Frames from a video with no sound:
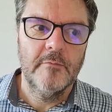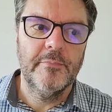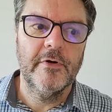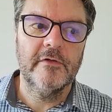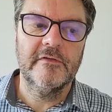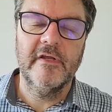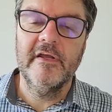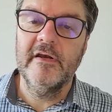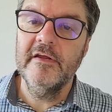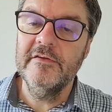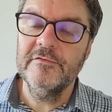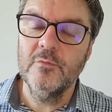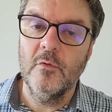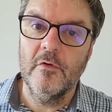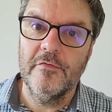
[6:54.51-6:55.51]
But it
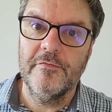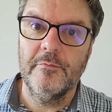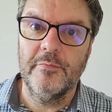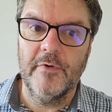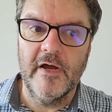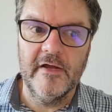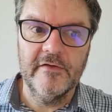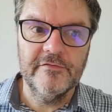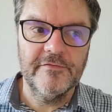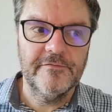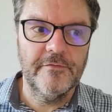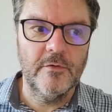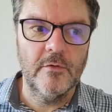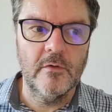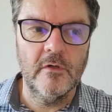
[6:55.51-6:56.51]
is worth the price
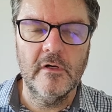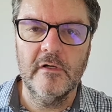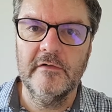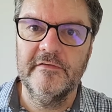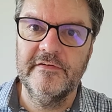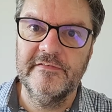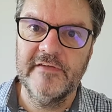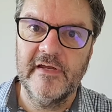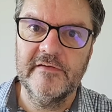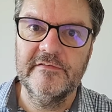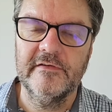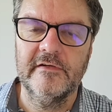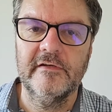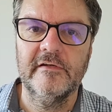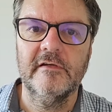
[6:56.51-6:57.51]
for
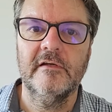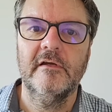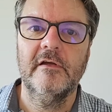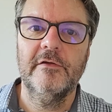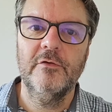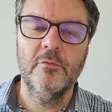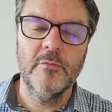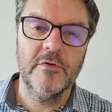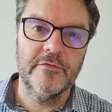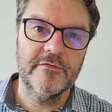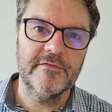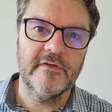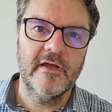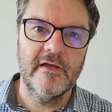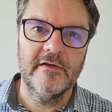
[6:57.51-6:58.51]
detecting
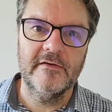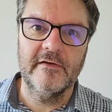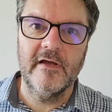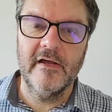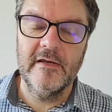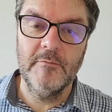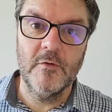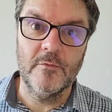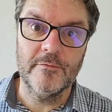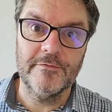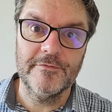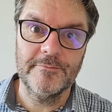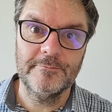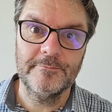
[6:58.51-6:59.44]
humans and animals.